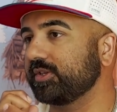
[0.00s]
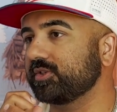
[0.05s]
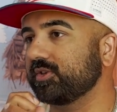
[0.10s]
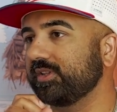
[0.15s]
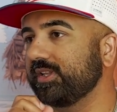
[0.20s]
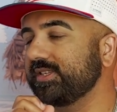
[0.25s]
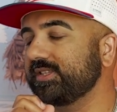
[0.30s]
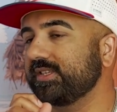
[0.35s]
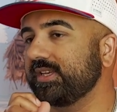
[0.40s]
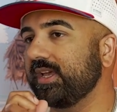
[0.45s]
So
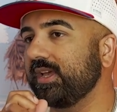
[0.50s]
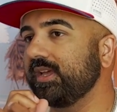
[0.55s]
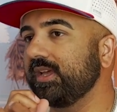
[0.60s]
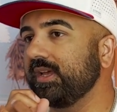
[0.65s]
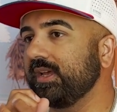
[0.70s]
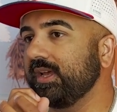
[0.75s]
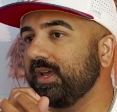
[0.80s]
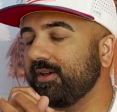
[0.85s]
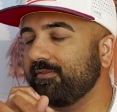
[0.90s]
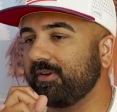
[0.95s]
let's say
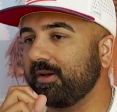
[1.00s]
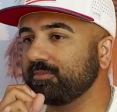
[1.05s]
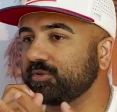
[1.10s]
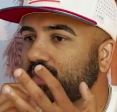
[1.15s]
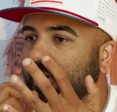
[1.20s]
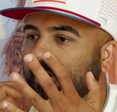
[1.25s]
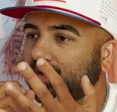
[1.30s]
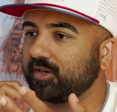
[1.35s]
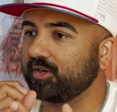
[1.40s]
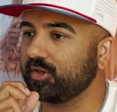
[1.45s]
if I'm
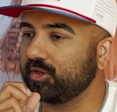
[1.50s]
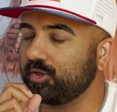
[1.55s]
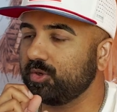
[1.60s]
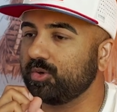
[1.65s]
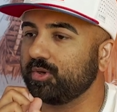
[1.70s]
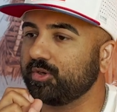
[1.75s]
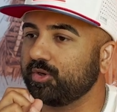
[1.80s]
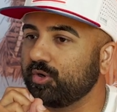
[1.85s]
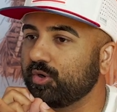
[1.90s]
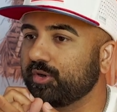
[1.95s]
talking to you
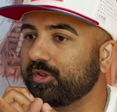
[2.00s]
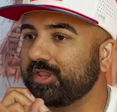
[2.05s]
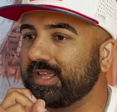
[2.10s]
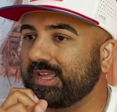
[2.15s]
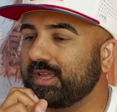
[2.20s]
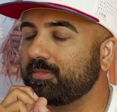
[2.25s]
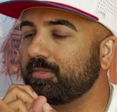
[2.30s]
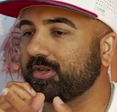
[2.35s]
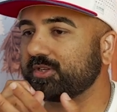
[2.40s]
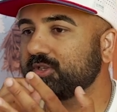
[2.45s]
and you're
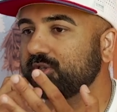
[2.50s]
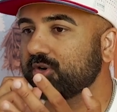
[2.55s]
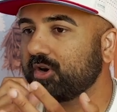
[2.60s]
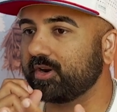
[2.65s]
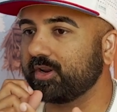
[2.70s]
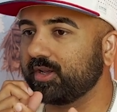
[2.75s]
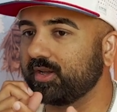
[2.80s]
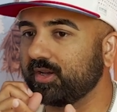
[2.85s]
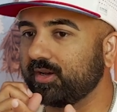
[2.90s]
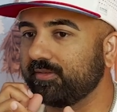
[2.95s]
thinking about
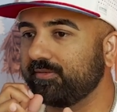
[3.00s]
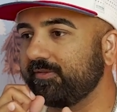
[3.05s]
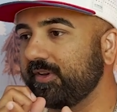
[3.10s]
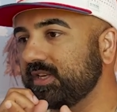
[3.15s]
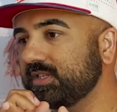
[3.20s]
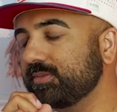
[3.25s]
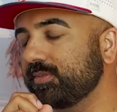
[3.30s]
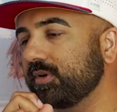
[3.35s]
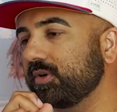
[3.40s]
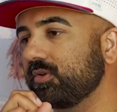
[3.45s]
starting a
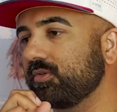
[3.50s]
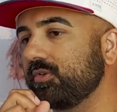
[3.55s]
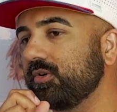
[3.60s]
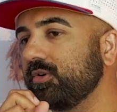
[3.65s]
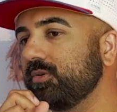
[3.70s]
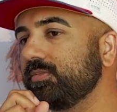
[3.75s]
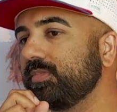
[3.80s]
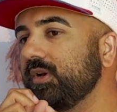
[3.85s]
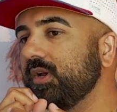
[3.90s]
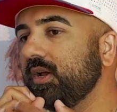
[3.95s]
Facebook
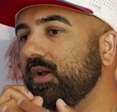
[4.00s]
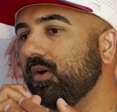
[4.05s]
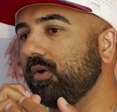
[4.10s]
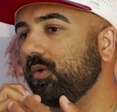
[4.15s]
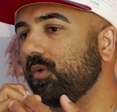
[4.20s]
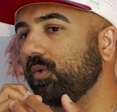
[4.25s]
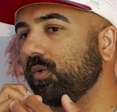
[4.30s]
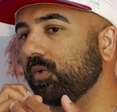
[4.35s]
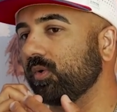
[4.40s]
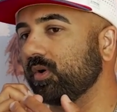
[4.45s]
group
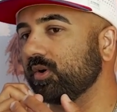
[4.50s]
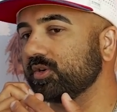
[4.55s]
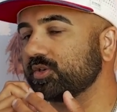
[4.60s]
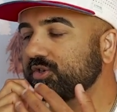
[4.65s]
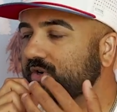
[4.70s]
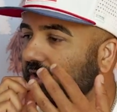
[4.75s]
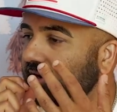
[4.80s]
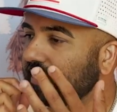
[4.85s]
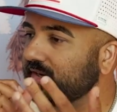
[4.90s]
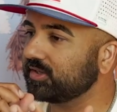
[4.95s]
or
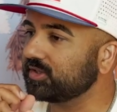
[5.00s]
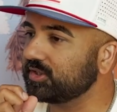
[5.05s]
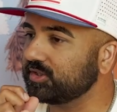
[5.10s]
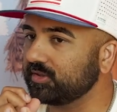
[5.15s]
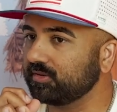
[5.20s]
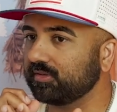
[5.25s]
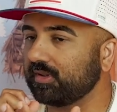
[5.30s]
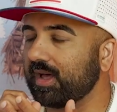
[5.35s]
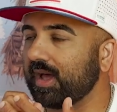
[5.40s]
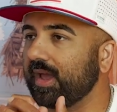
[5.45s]
starting to
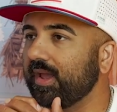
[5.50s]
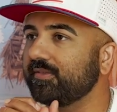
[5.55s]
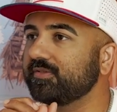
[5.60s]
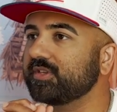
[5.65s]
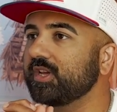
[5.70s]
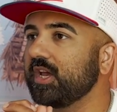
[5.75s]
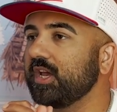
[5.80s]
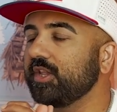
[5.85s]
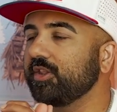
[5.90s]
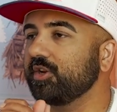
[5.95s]
do lives,
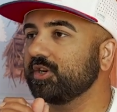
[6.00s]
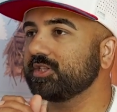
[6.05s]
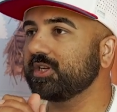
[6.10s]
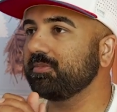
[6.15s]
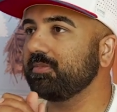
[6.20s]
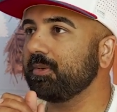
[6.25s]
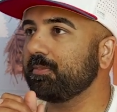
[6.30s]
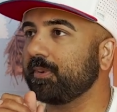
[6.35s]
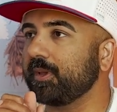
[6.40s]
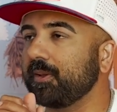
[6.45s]
there's going
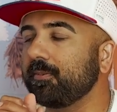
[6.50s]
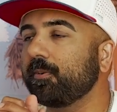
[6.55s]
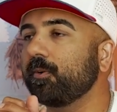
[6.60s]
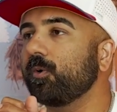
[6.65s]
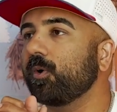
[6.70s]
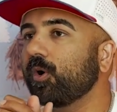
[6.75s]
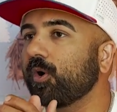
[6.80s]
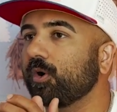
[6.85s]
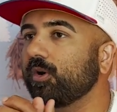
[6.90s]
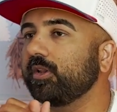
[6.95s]
to be
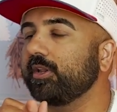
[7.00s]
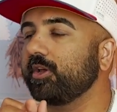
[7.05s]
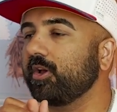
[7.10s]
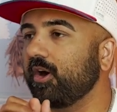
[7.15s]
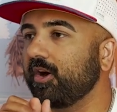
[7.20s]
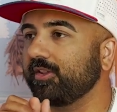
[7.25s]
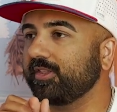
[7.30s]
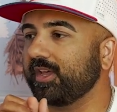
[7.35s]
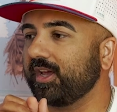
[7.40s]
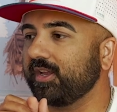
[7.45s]
people early
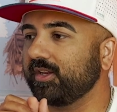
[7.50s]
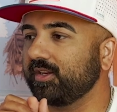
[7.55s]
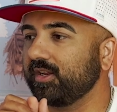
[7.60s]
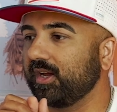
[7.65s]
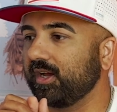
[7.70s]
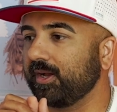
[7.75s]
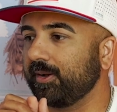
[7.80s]
on that